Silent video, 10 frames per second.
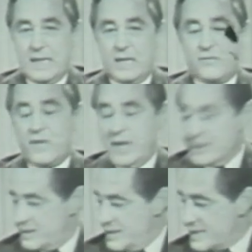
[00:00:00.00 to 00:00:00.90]
In fact,
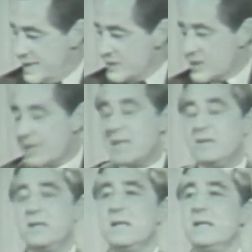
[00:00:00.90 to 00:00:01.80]
the essential
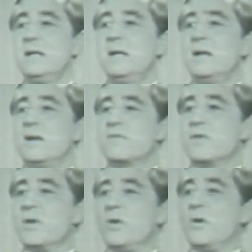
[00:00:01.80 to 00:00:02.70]
idea of the
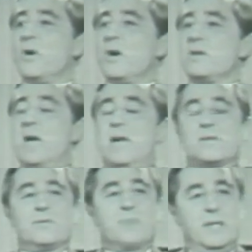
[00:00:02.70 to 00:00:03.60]
law has
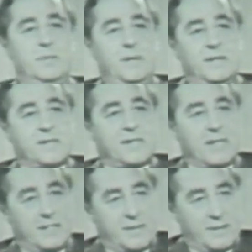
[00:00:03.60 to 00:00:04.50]
already been
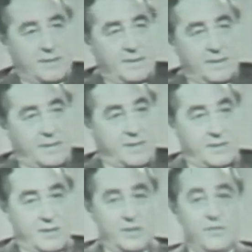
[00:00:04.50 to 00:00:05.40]
stated. It
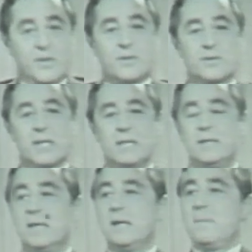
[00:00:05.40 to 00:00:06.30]
isn't a difficult
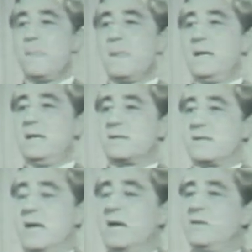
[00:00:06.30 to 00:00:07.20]
idea. It's
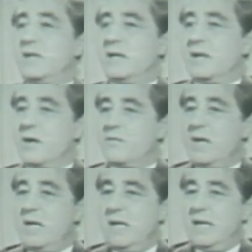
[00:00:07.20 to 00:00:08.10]
the idea of
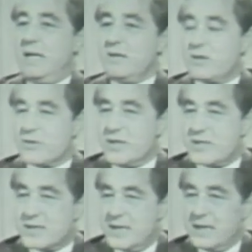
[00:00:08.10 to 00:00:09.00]

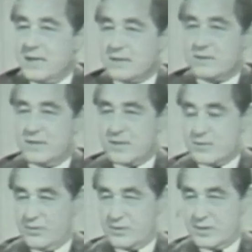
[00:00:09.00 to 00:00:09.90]
increasing
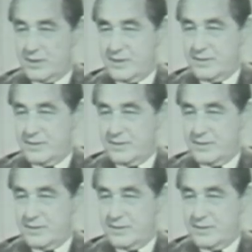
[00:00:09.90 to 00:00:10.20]
disorder,